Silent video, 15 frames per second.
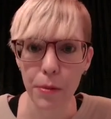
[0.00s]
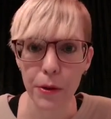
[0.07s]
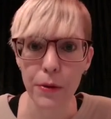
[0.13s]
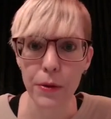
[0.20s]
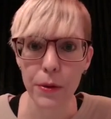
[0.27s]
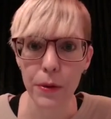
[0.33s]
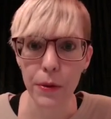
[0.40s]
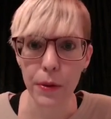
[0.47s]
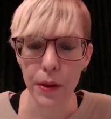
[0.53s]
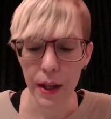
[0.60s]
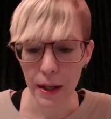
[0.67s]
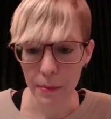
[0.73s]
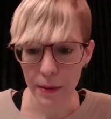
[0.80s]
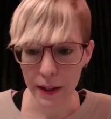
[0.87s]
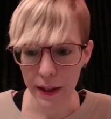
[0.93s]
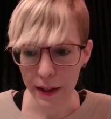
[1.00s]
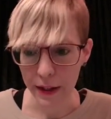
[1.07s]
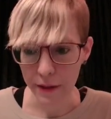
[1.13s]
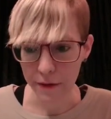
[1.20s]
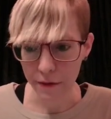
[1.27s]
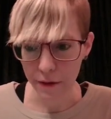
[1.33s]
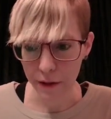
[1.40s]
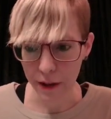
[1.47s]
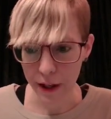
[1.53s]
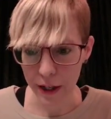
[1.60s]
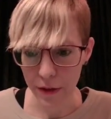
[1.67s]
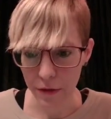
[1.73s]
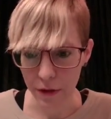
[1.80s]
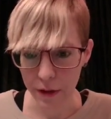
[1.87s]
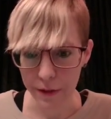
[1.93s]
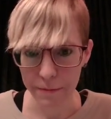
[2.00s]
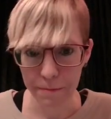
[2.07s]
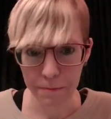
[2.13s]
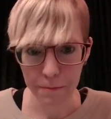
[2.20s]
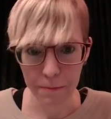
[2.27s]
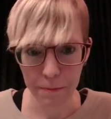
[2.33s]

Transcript: Bluetooth API for Android.